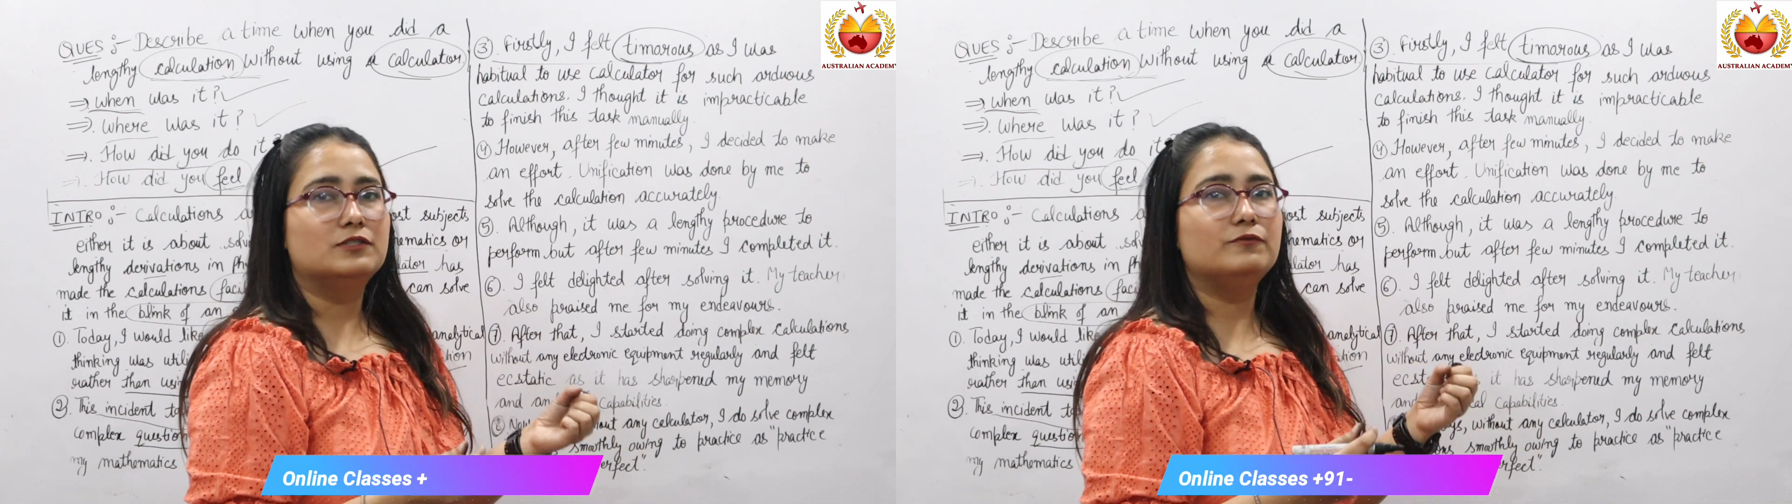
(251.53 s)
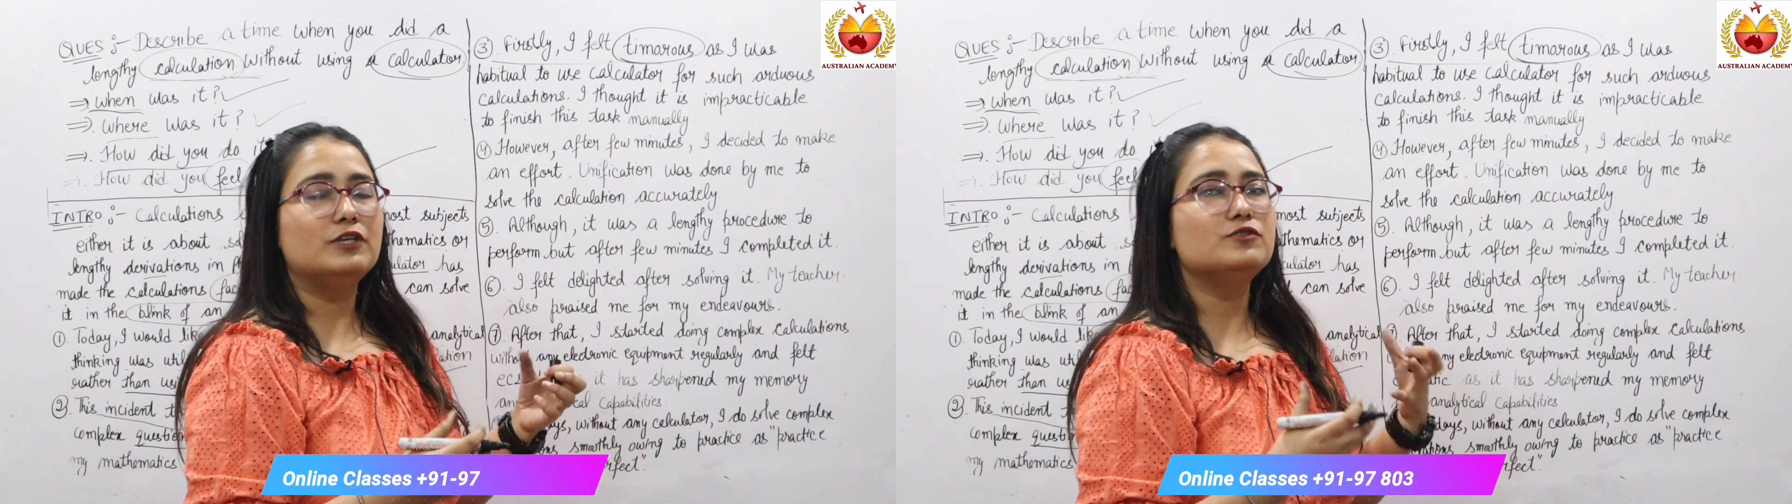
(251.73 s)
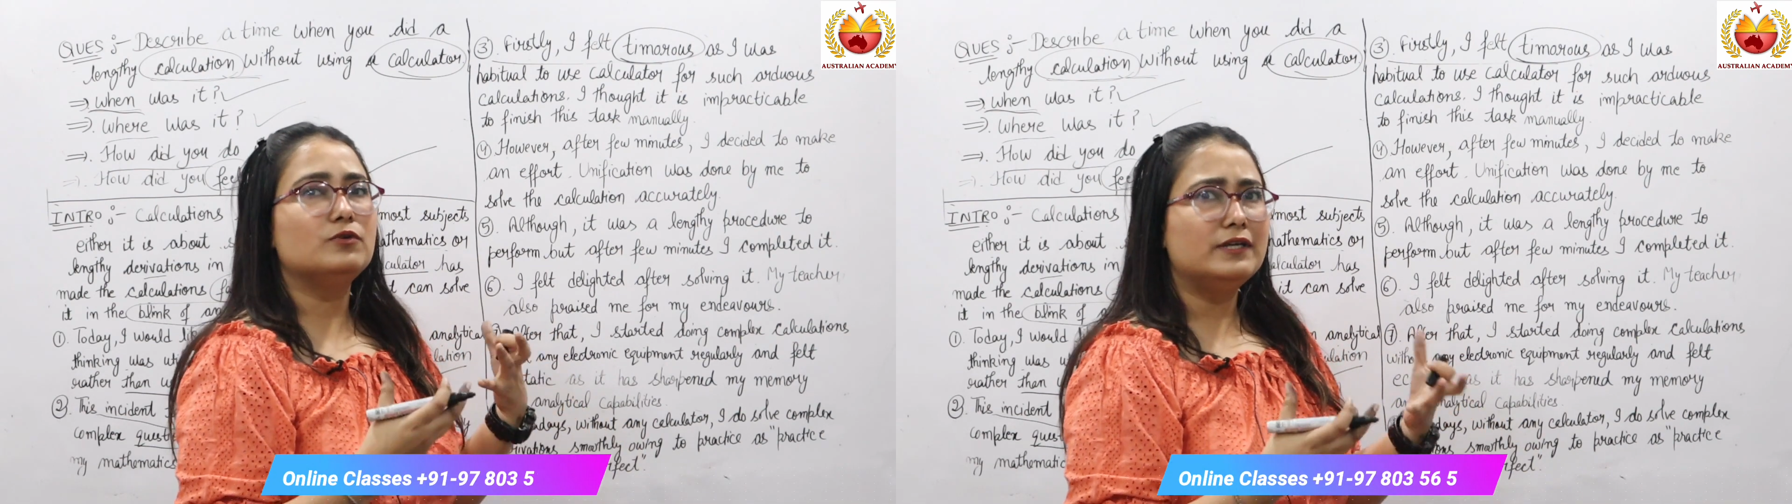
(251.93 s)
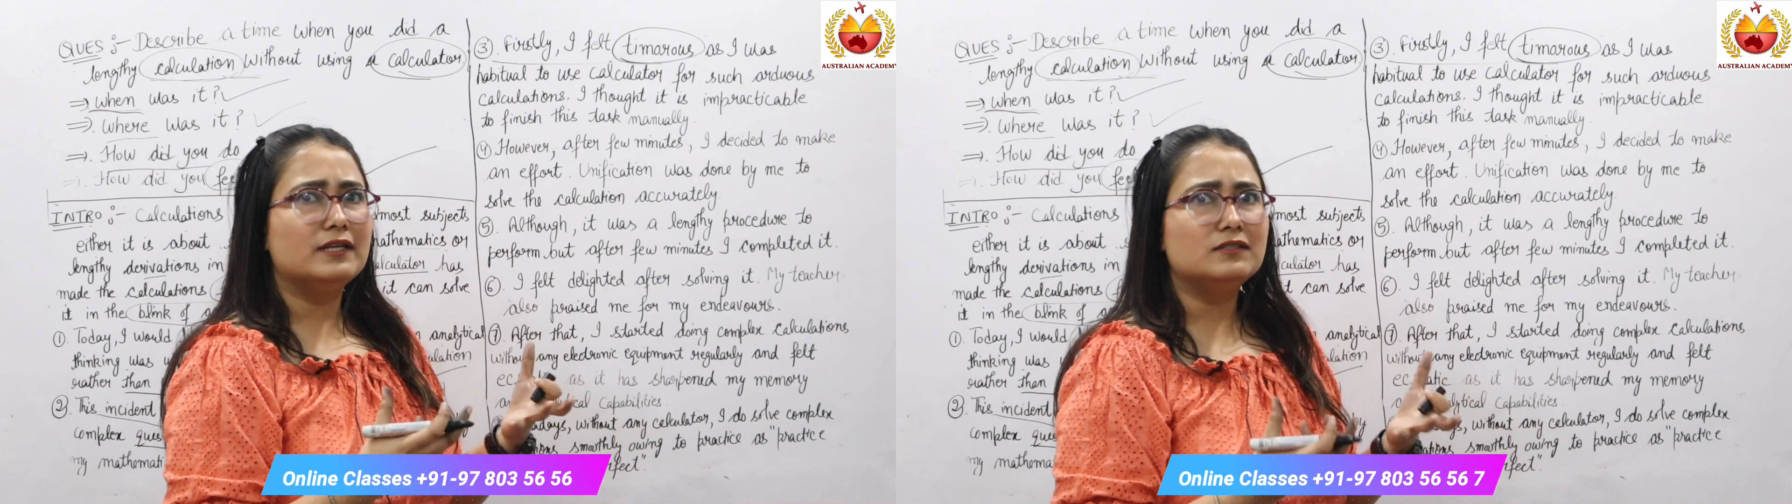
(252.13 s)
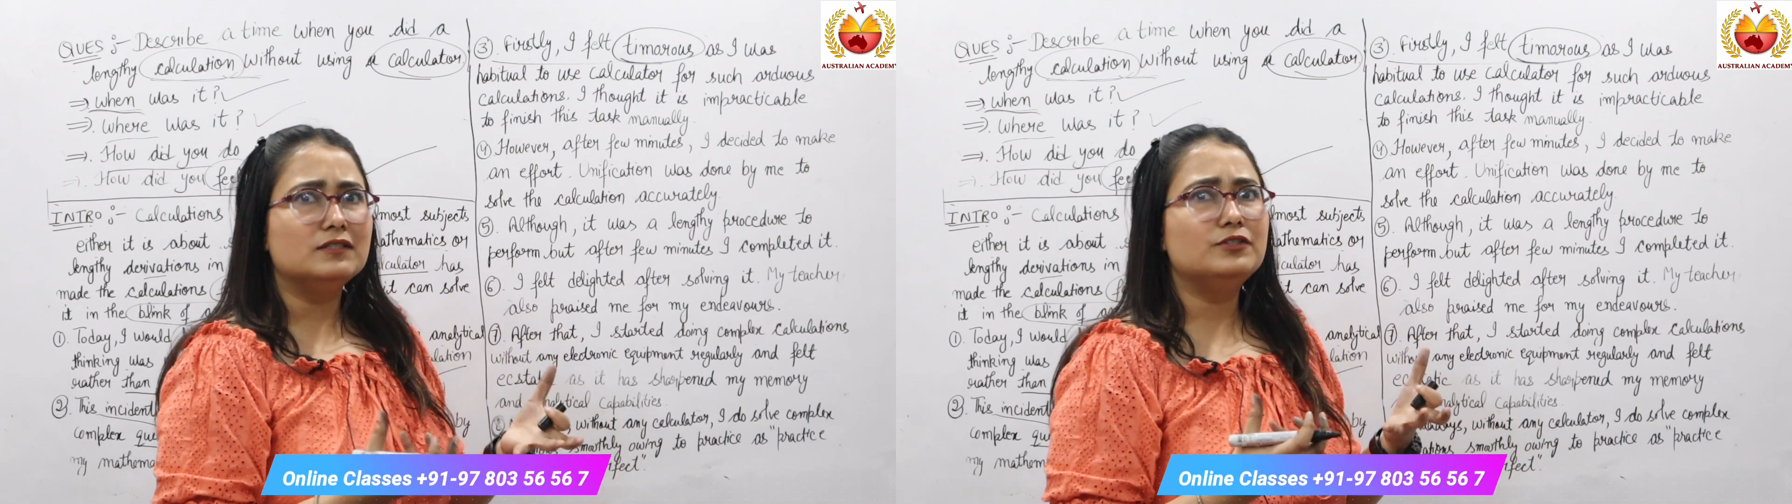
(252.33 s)
So we are so
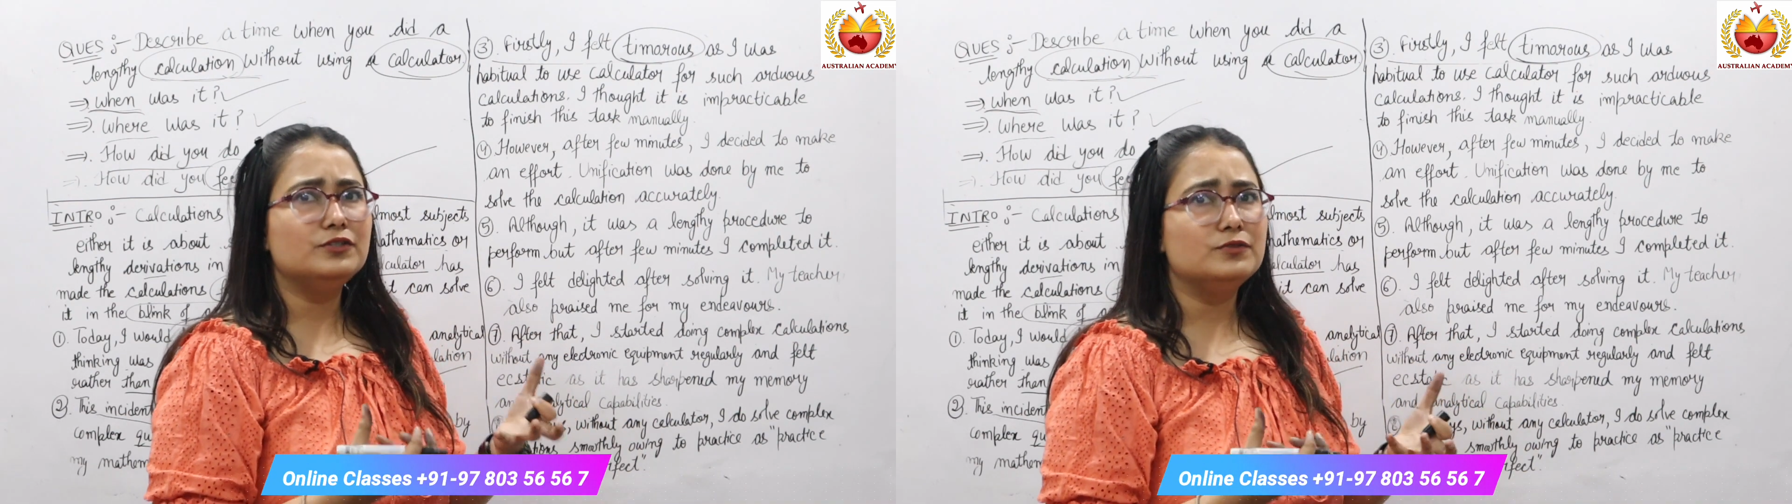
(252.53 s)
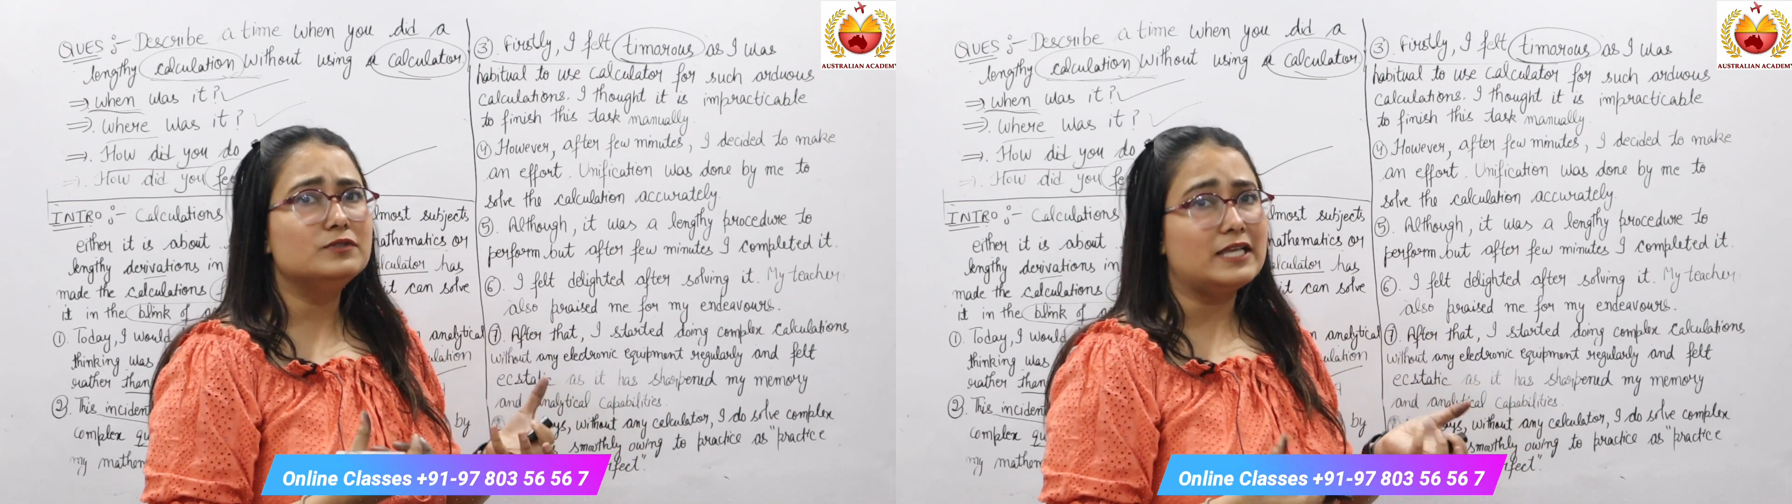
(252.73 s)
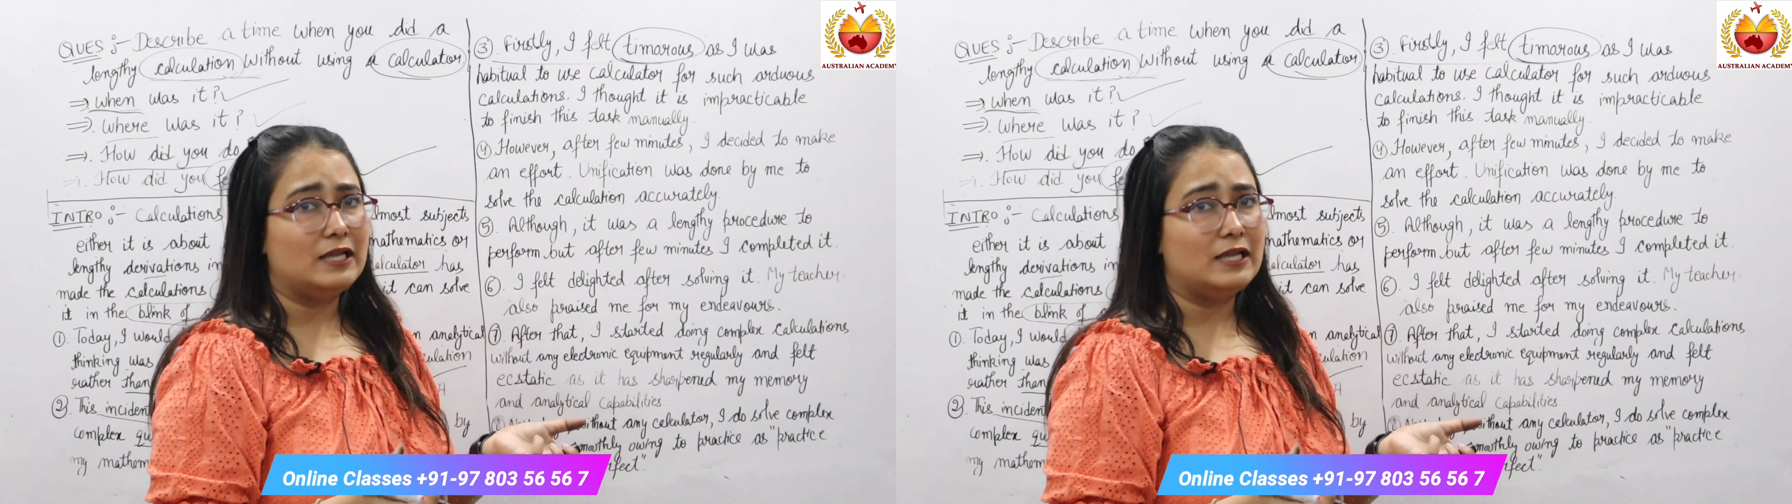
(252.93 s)
addicted to use